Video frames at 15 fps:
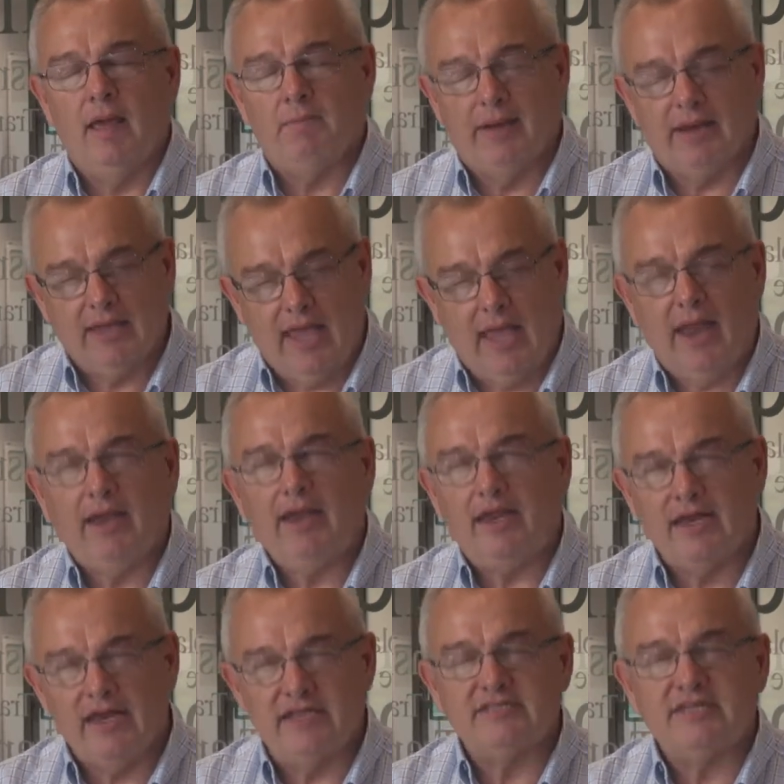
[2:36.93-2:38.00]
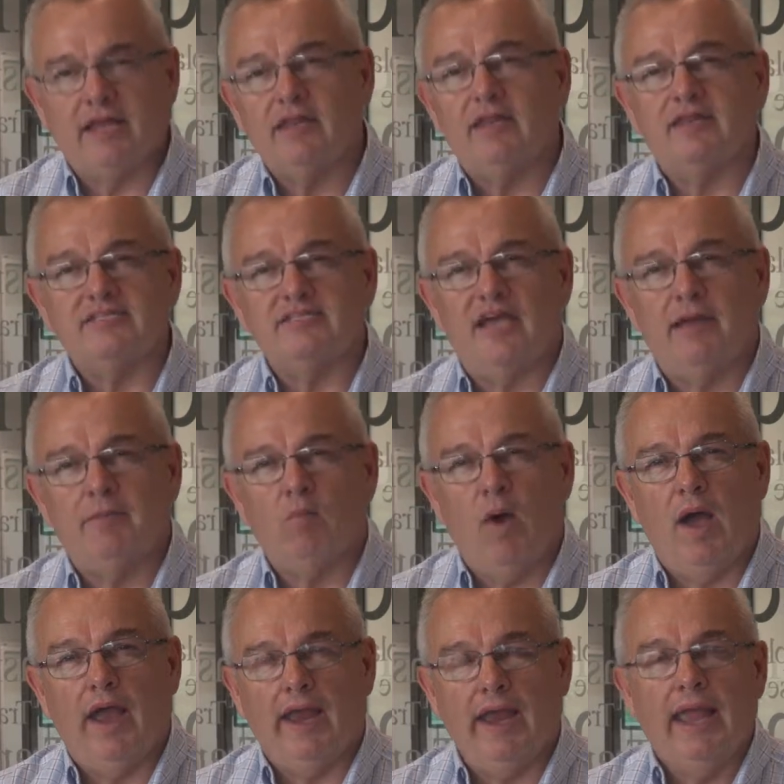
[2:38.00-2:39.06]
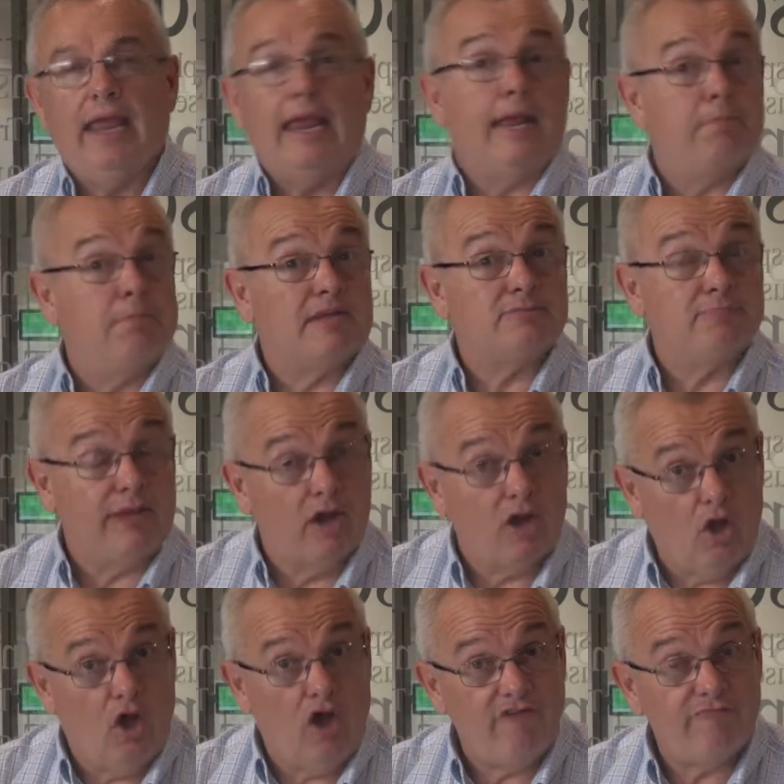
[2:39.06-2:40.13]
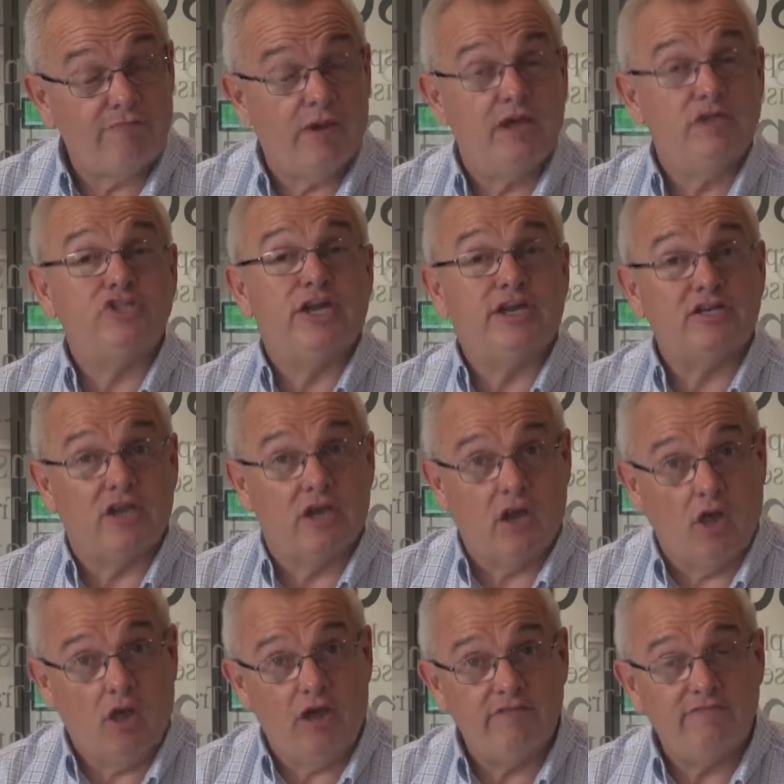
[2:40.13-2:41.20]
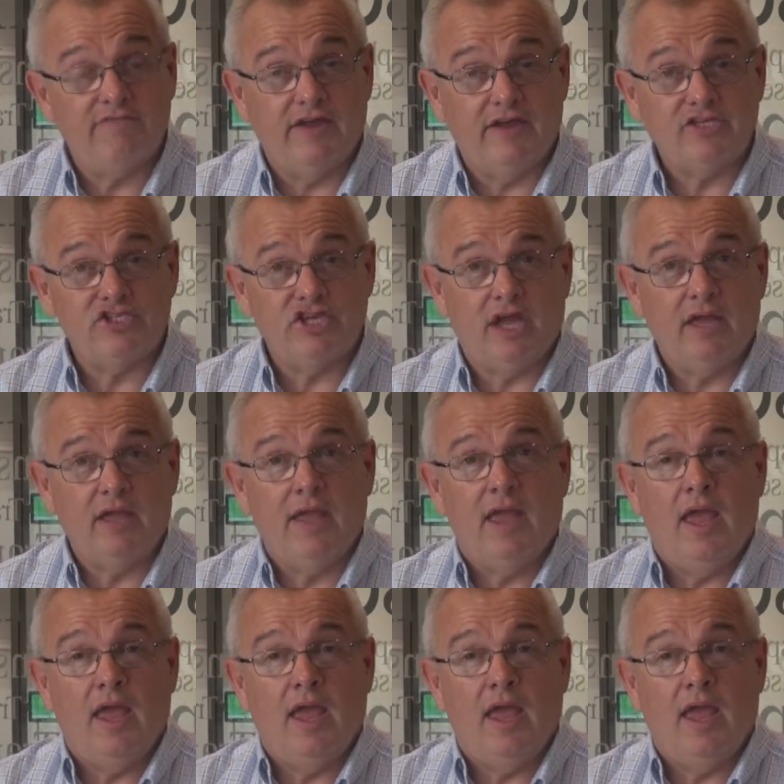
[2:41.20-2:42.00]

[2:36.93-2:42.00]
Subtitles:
But again, in exactly the same way, it must be a live project, a live venture,